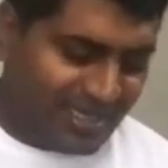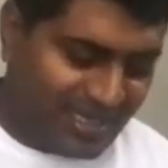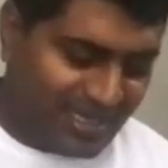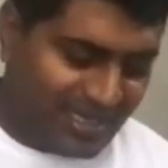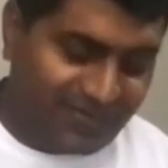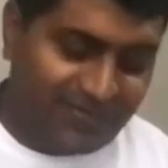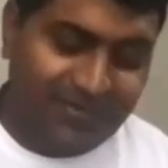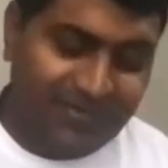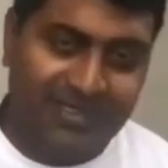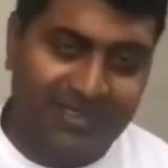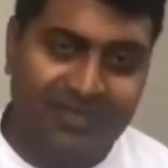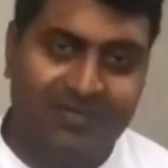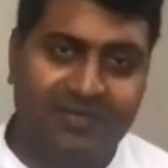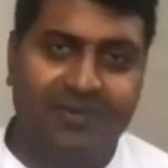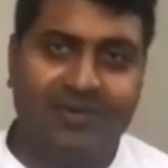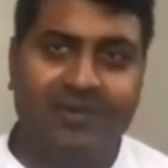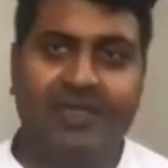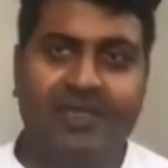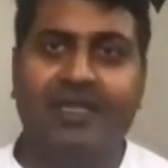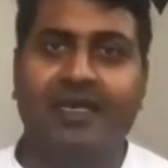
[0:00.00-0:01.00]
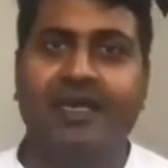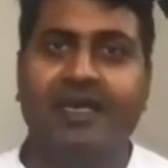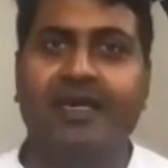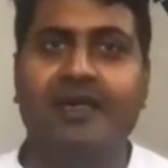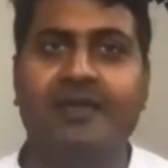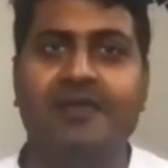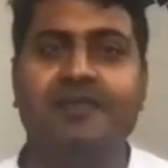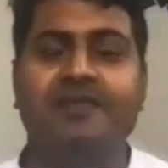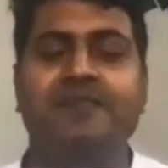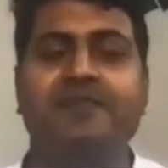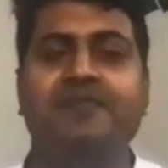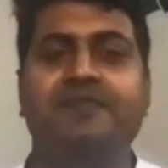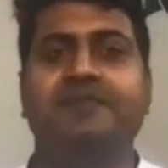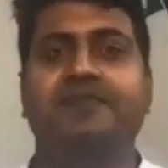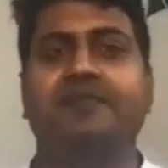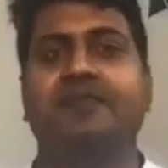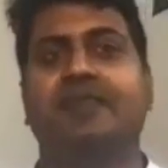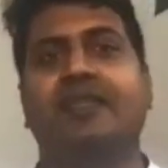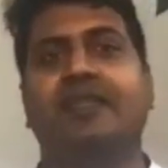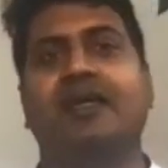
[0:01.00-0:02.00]
Great. First of all,
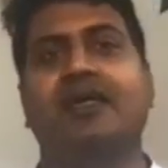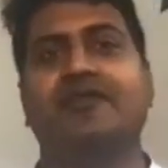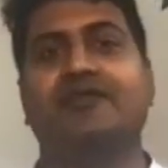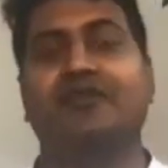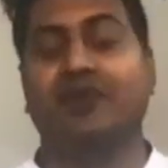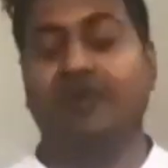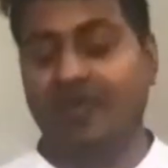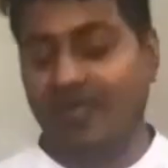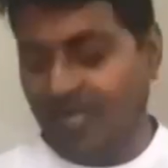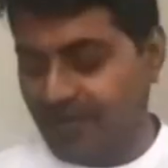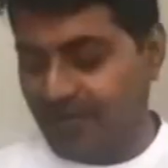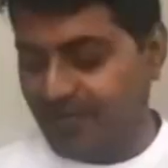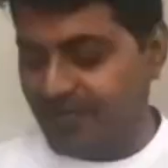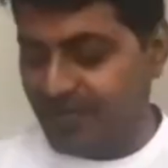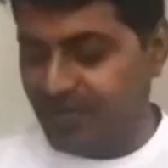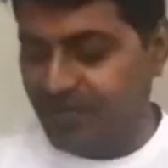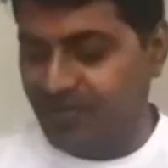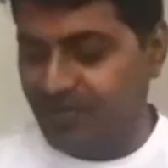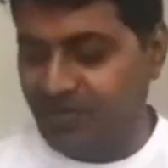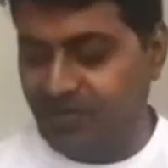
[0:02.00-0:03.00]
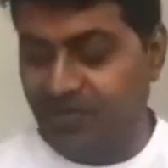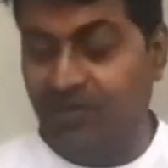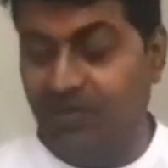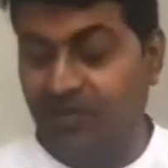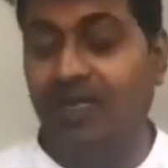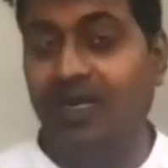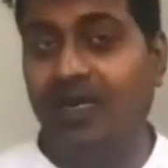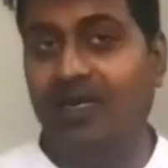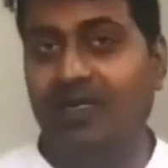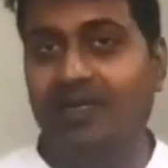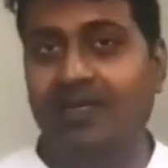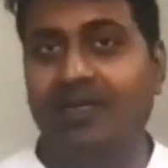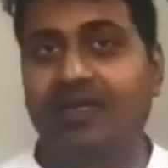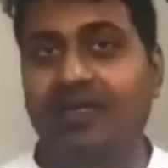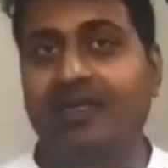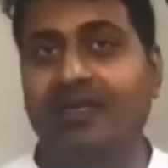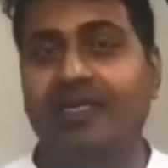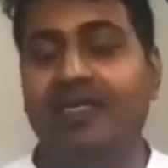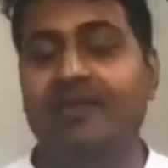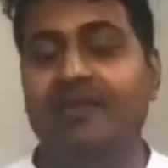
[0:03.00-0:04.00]
if you are happy to
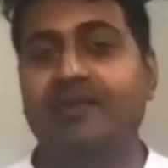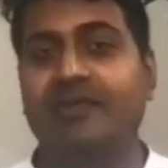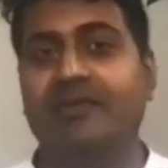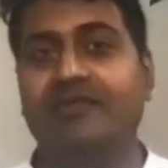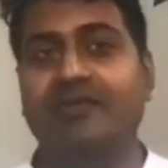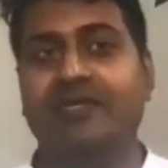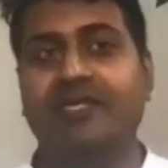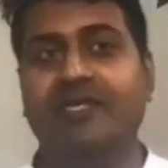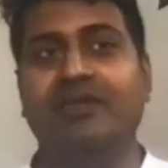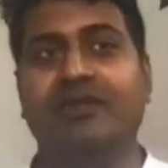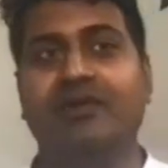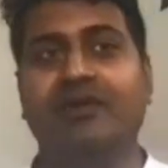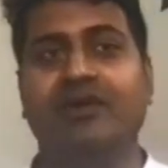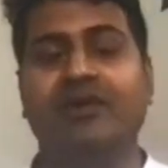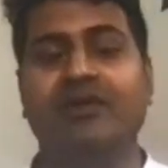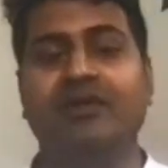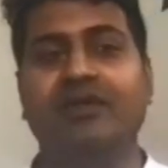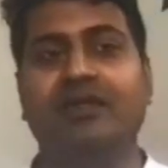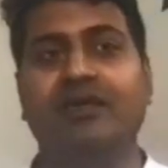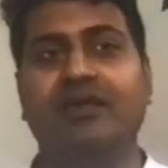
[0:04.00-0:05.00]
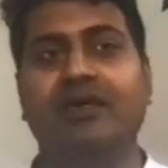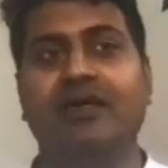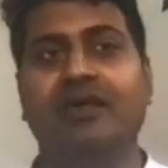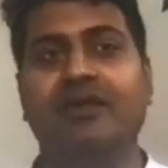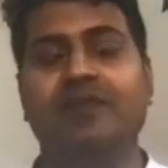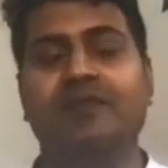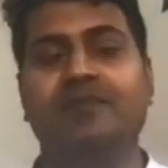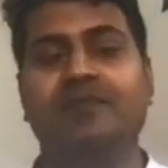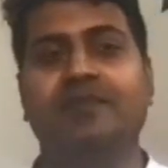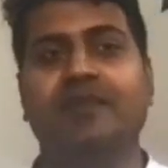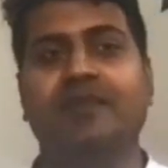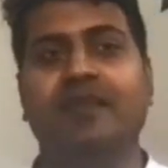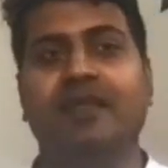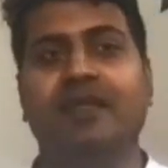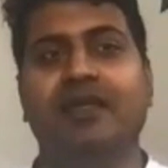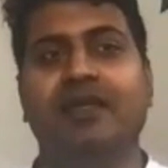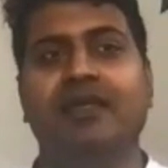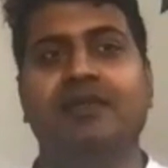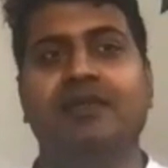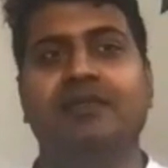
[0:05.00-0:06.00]
keep your video on,
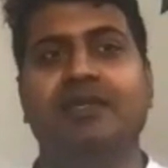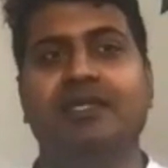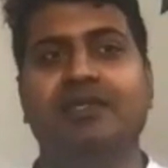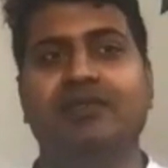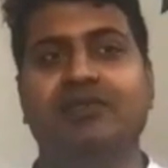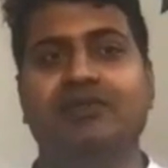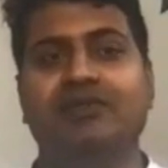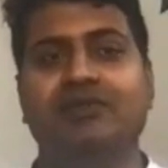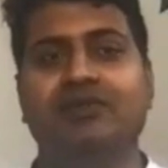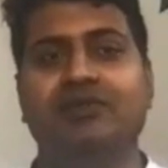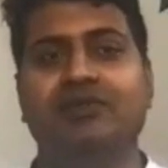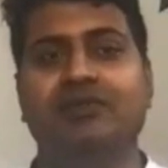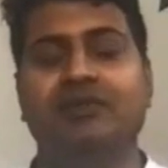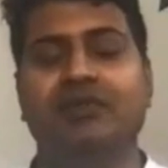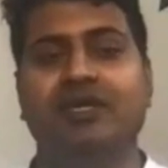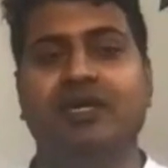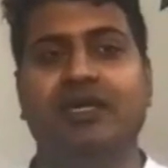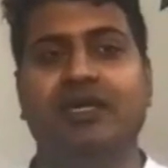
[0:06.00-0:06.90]
please do